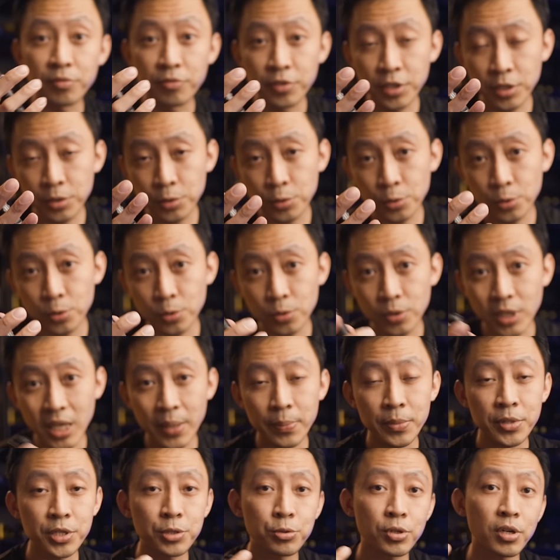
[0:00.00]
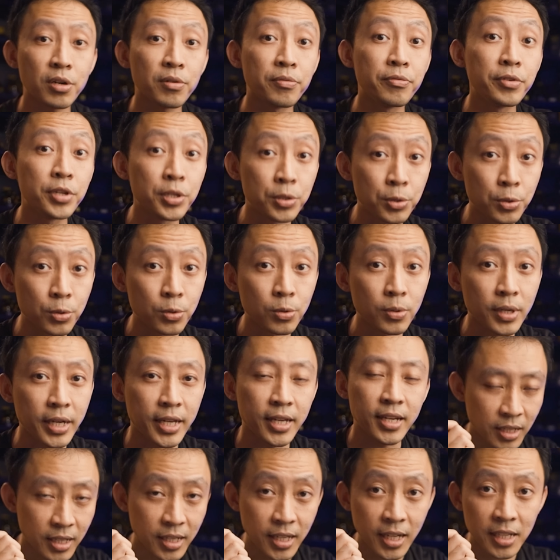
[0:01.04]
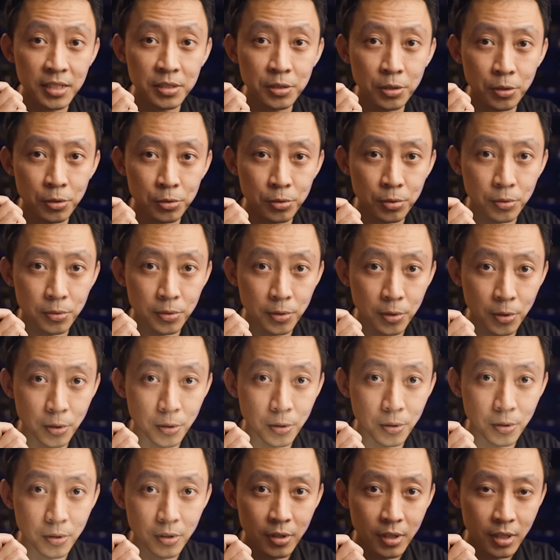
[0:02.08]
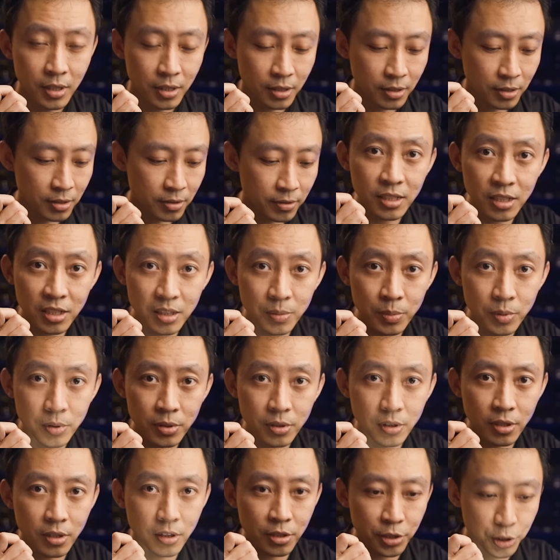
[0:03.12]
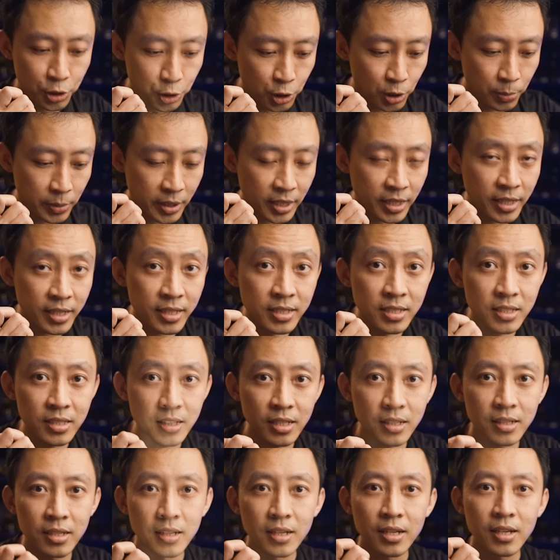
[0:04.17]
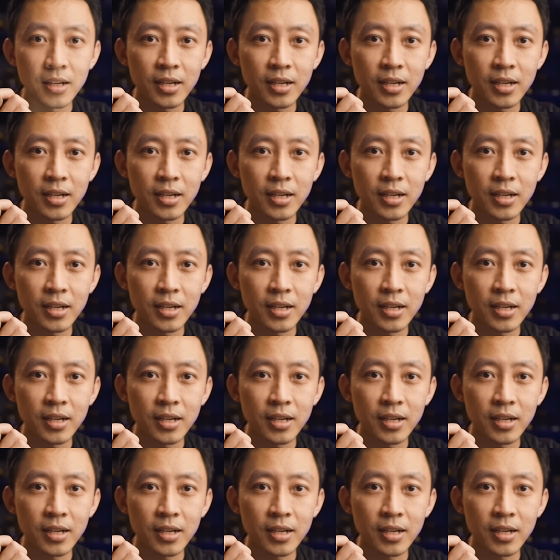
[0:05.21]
V2, MH12 V2. I can't go to low, turbo or strobe in an instant.